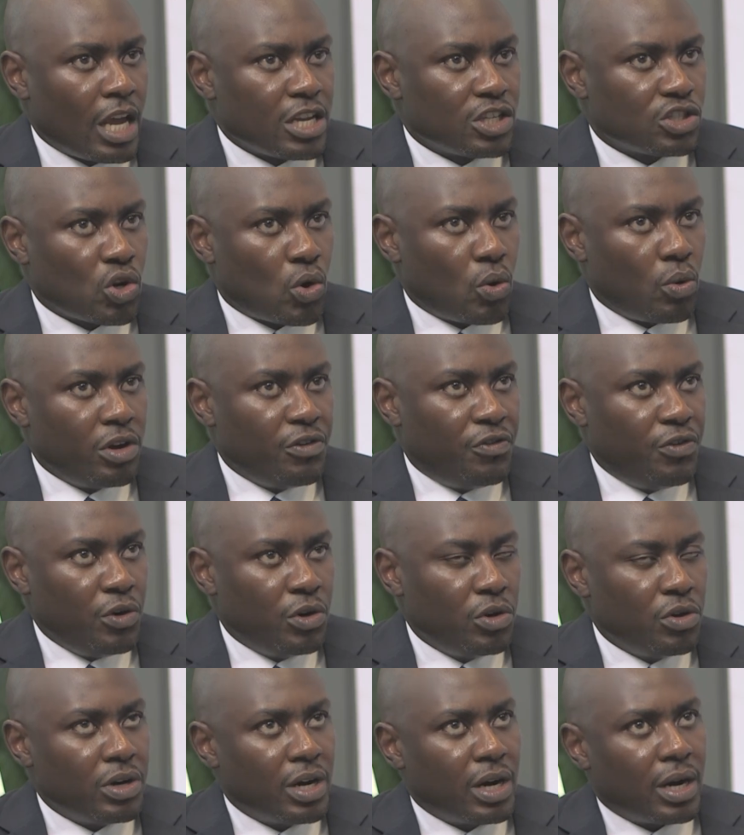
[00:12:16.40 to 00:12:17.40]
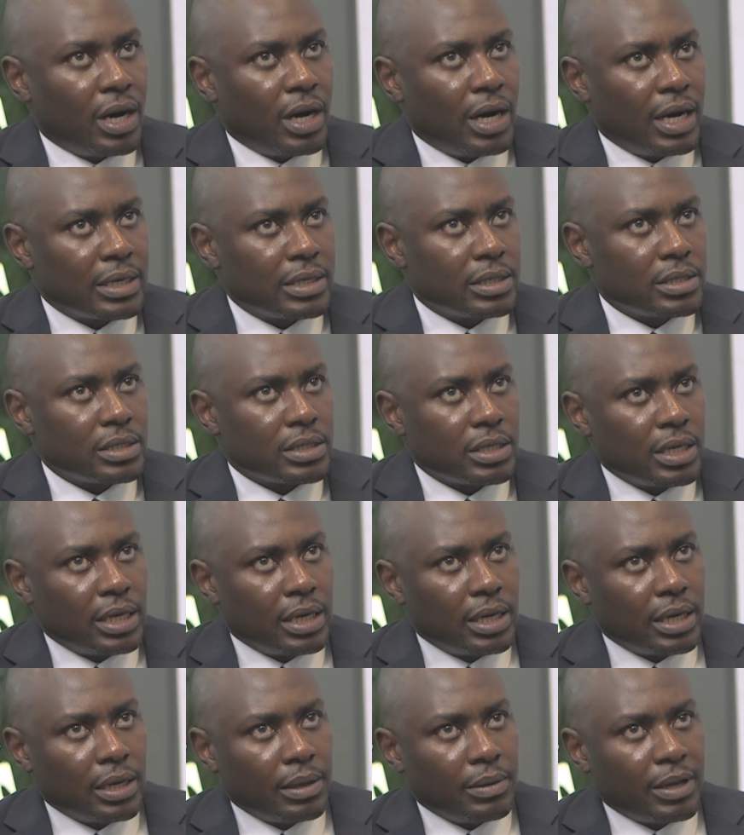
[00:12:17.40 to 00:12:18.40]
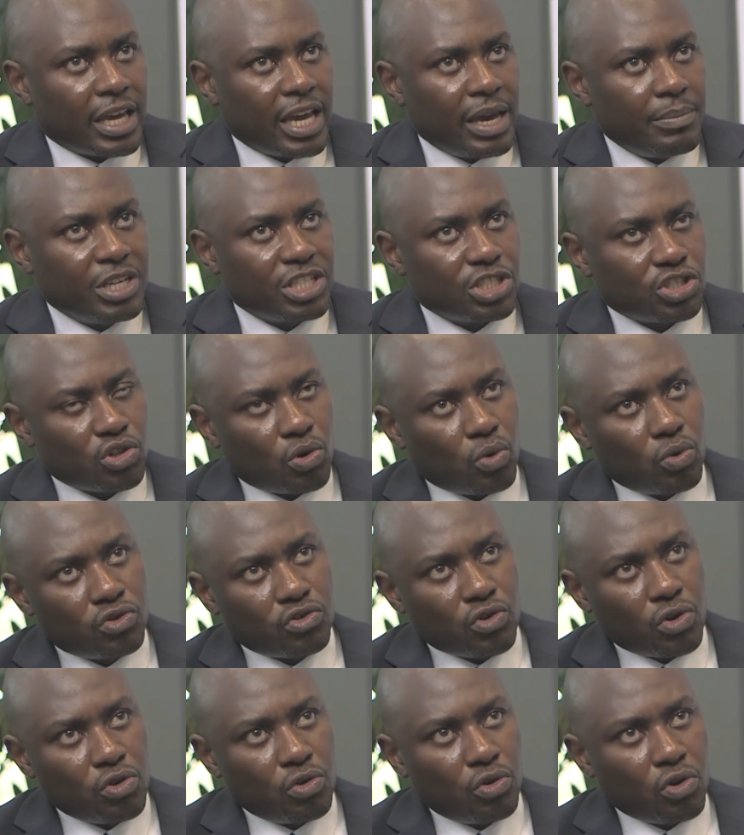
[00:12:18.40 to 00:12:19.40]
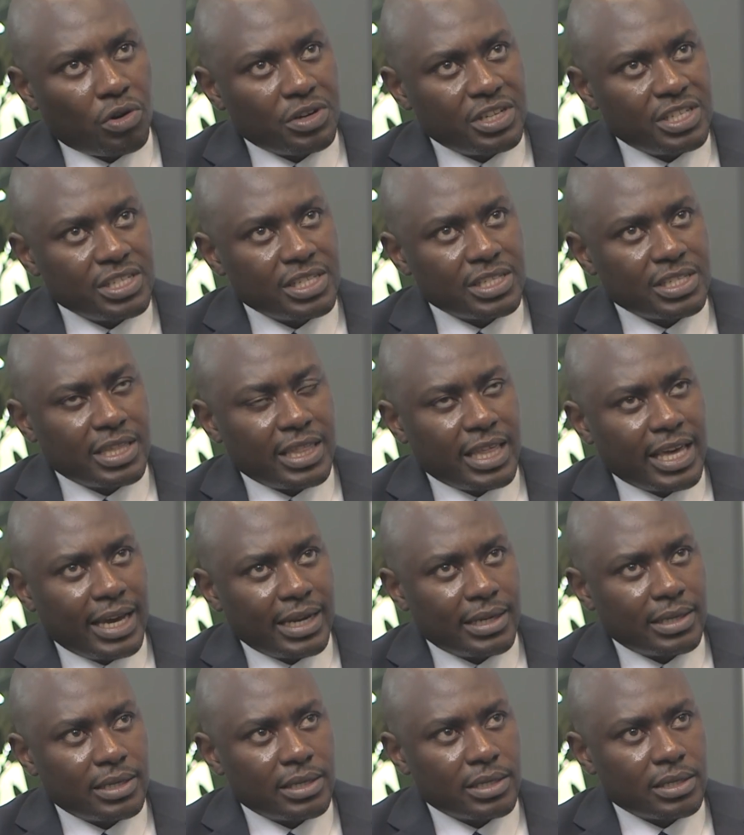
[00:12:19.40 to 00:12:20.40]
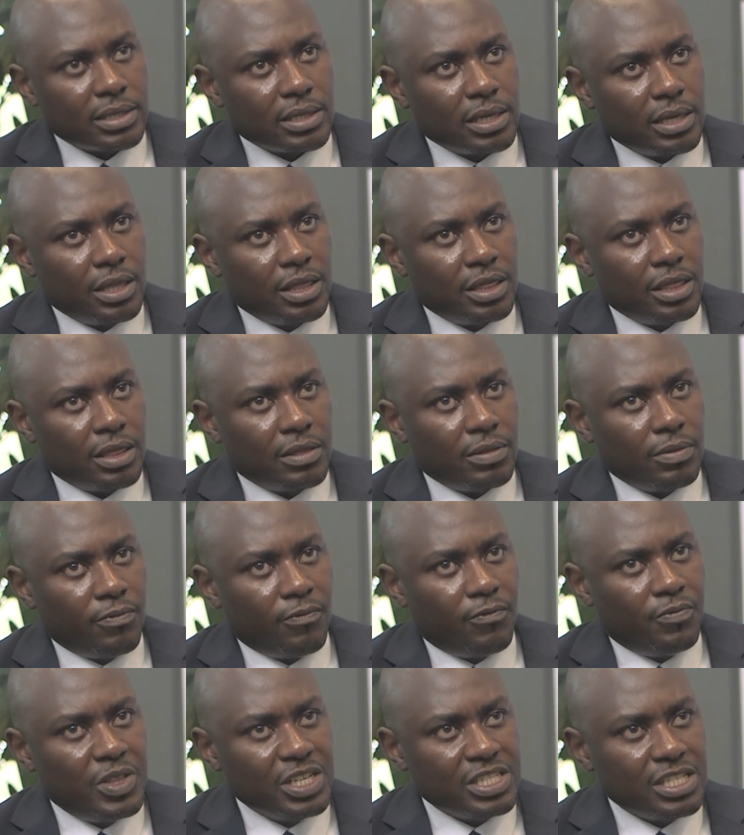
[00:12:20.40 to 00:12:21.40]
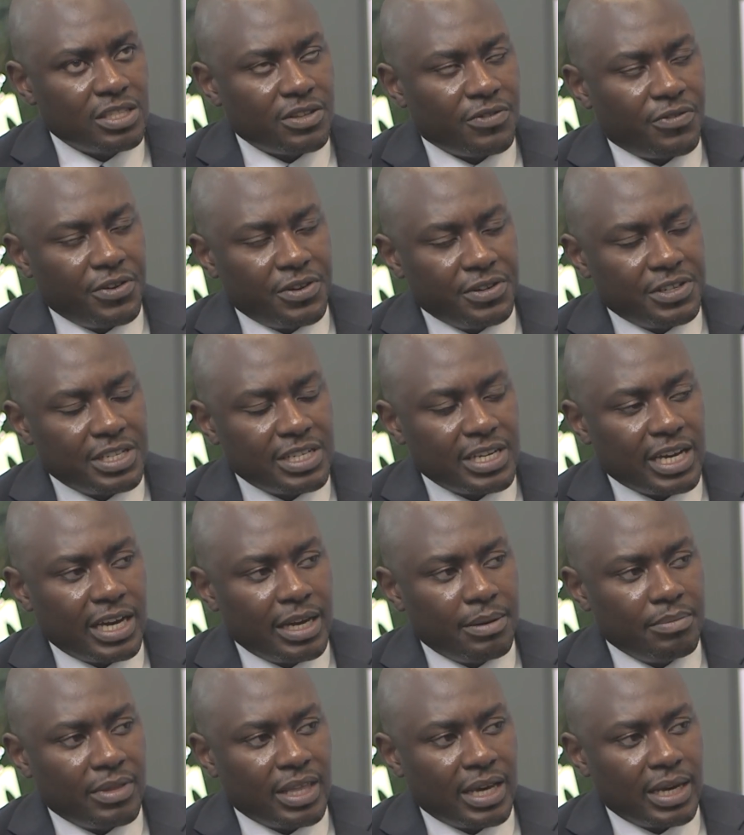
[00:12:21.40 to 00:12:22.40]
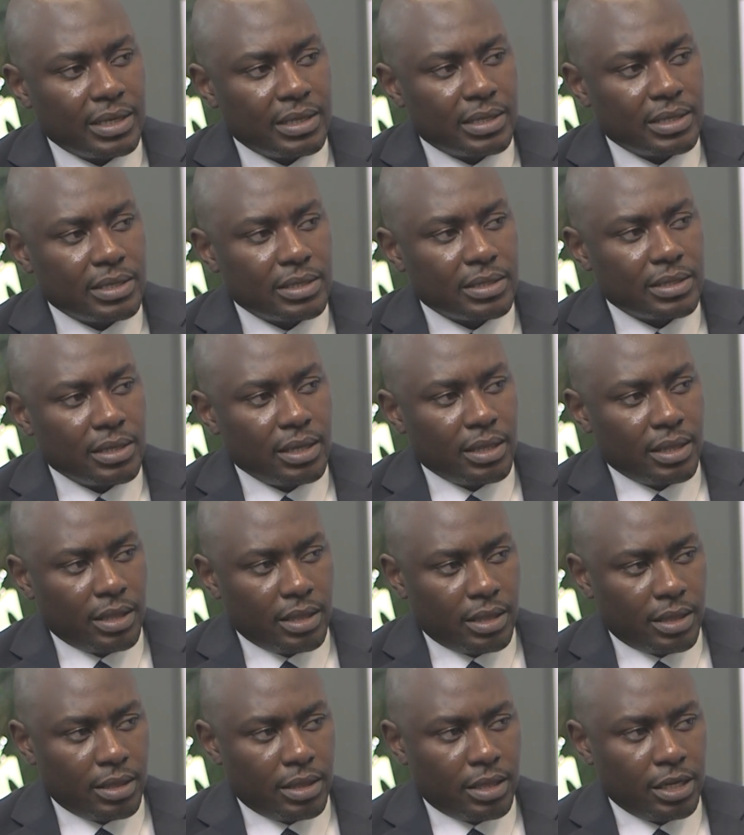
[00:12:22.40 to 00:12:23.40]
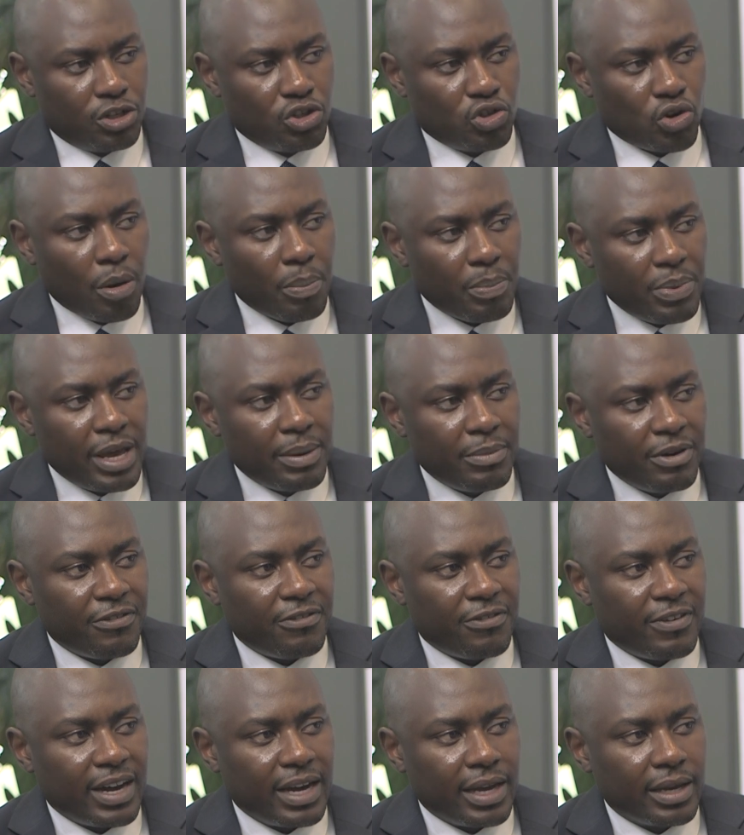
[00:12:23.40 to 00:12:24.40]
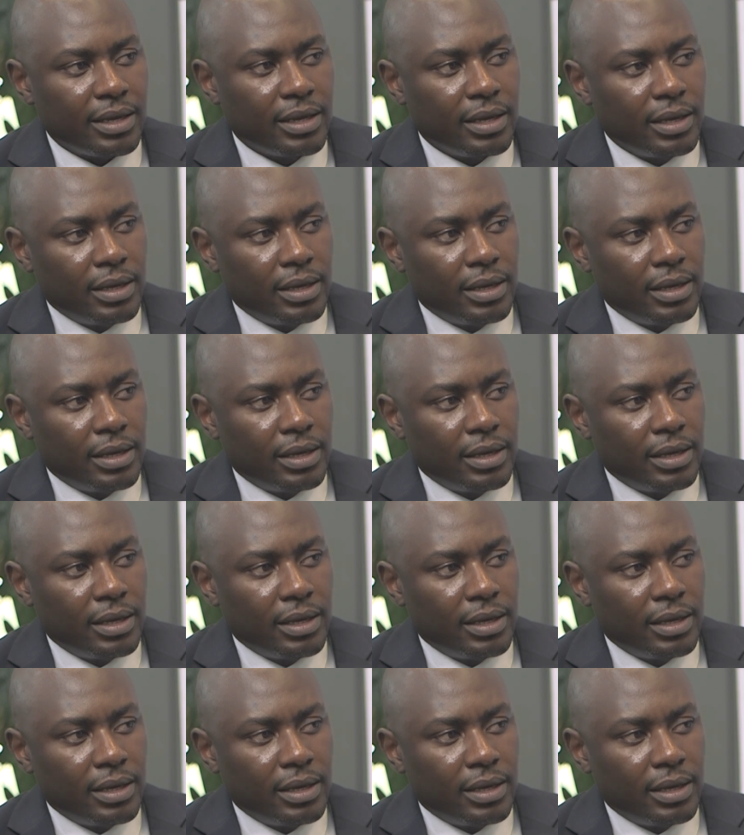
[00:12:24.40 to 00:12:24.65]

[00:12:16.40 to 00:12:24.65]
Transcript: So if you look at, like I mentioned, so you notice that this is the first time that the top MFI